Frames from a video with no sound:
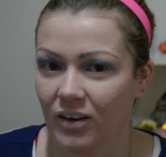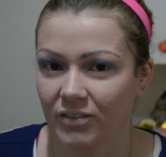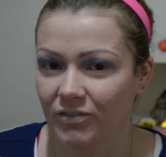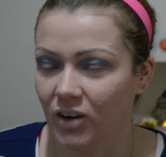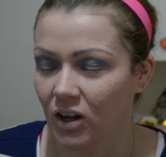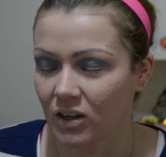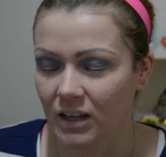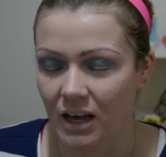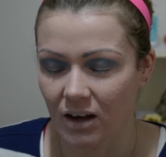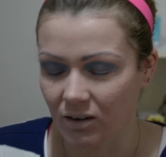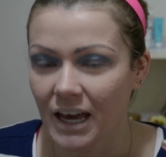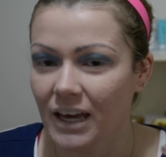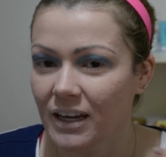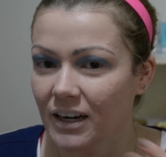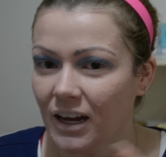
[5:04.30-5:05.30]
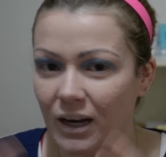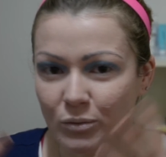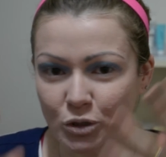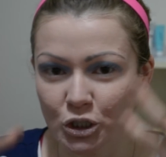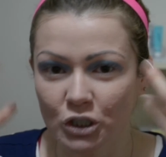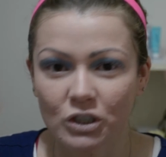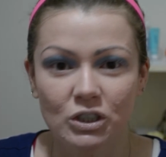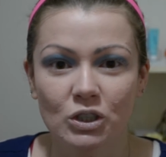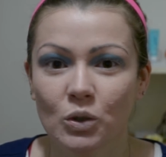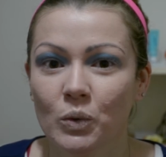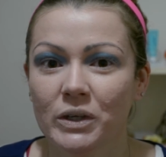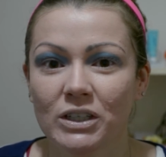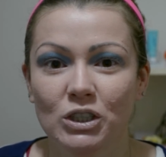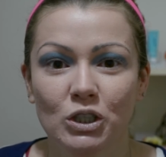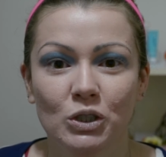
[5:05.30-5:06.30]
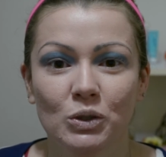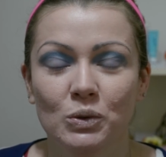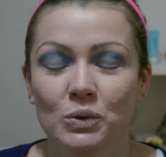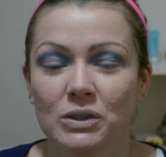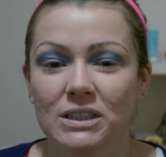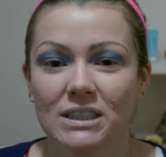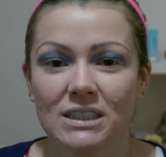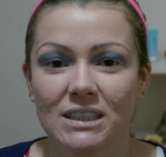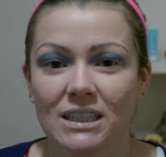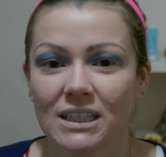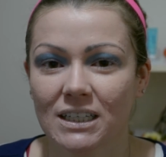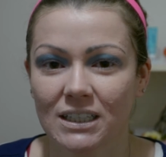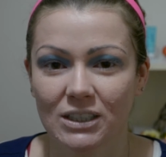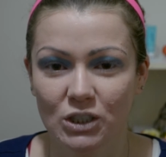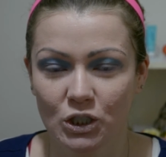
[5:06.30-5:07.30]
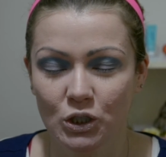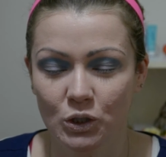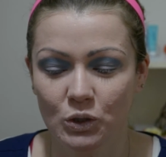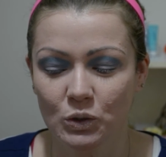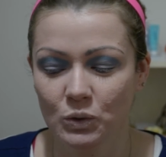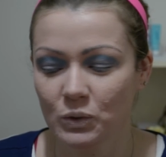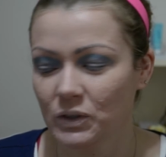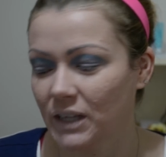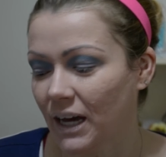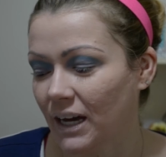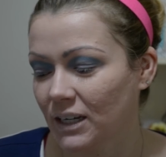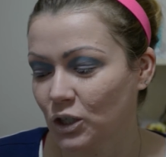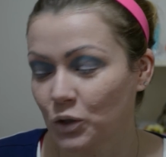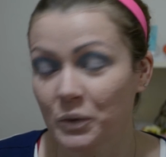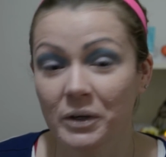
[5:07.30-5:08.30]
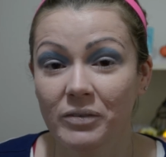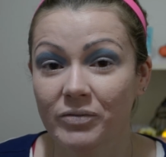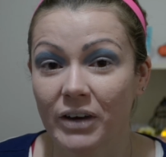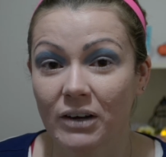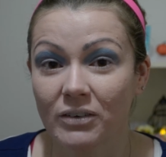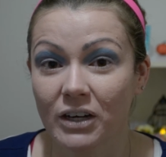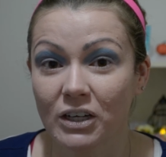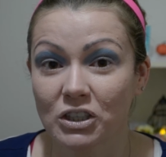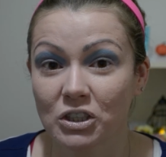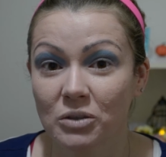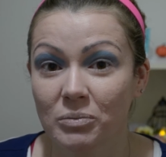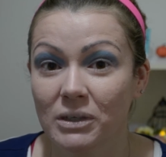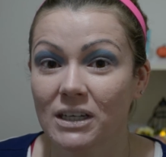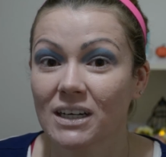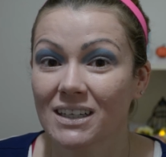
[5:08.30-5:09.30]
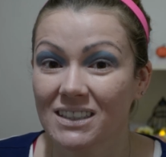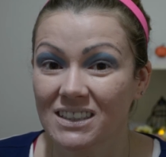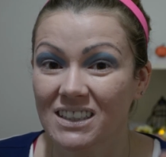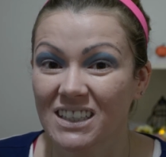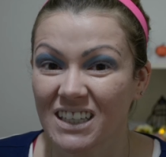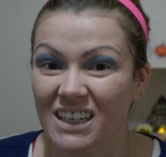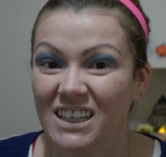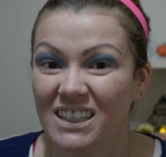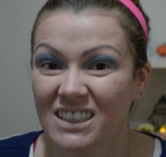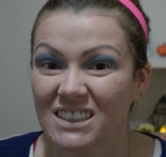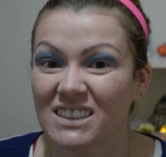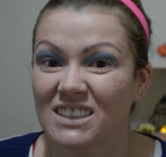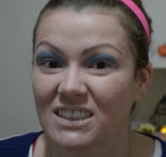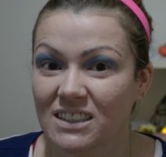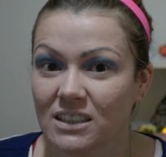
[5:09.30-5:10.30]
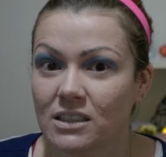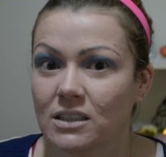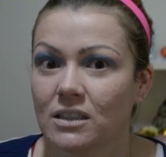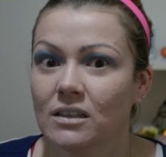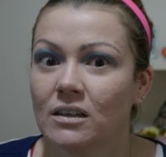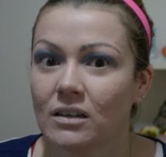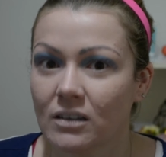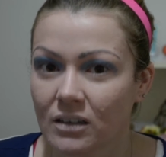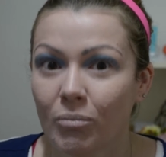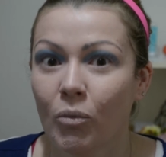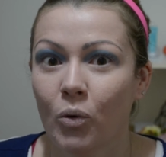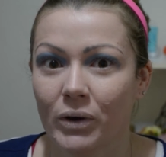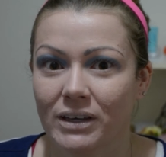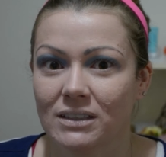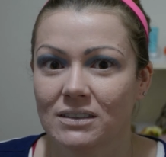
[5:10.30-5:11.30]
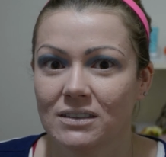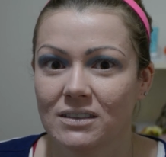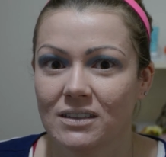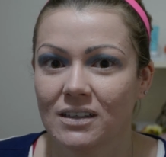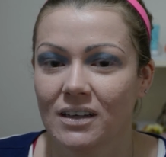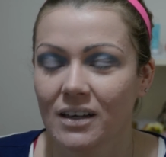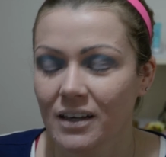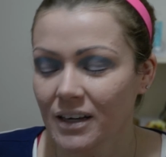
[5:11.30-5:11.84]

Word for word: of fallout. And I'm sure it's going to stick to that cream foundation because it is still moist.